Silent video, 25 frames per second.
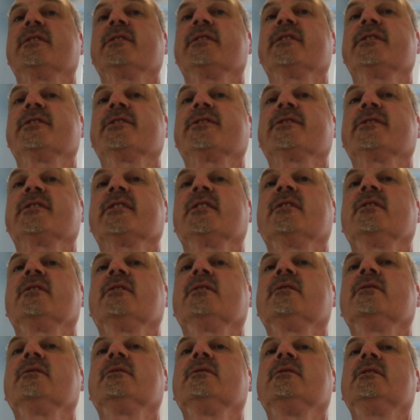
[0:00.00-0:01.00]
the scar.
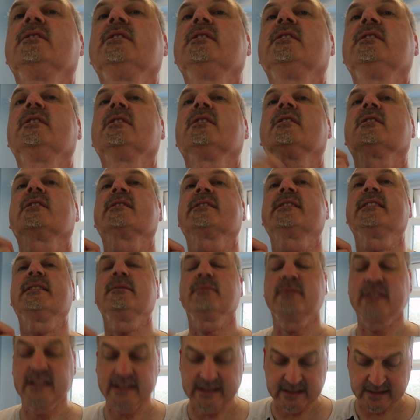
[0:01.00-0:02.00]
I keep
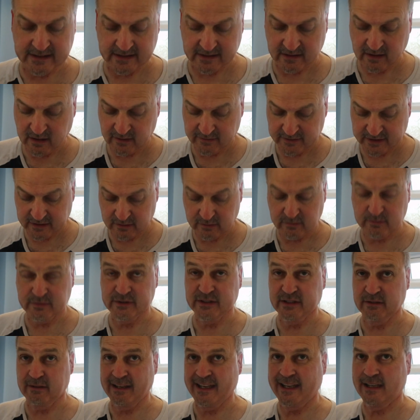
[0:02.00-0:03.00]
nicking it. I
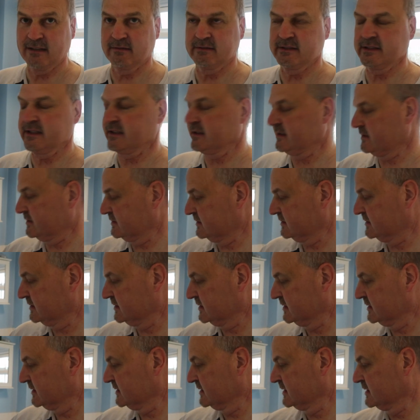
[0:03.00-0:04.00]
was so hairy there.
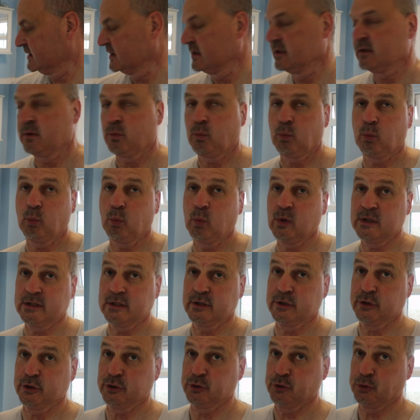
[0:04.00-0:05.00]
One
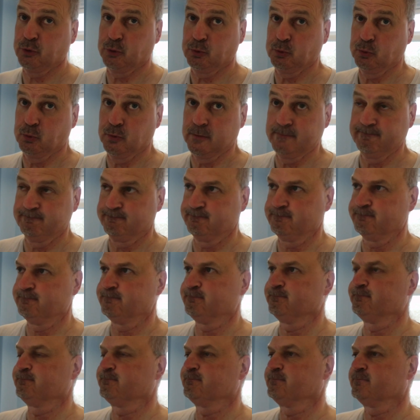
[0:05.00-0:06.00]
of the two.
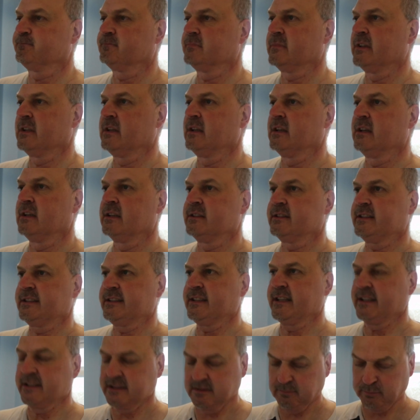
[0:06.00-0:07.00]
So
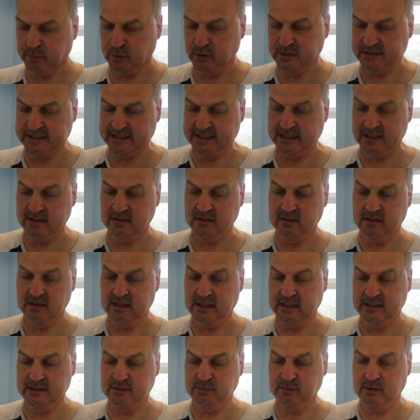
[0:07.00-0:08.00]
you can buy that
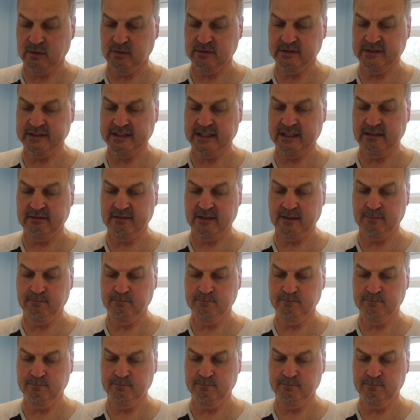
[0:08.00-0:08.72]
as well. It's their